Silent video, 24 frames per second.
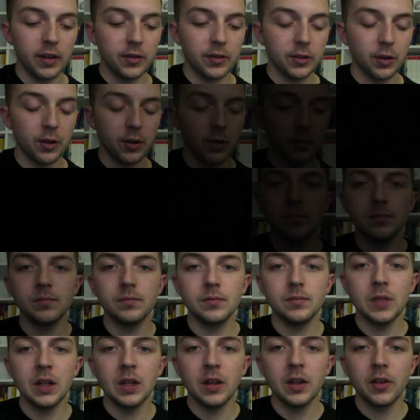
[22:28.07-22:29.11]
So
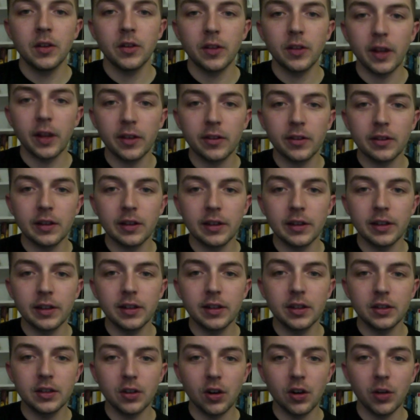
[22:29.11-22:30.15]
that's the lead
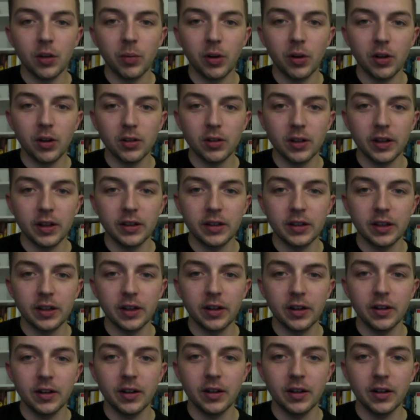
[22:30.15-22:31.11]
guitar part right there.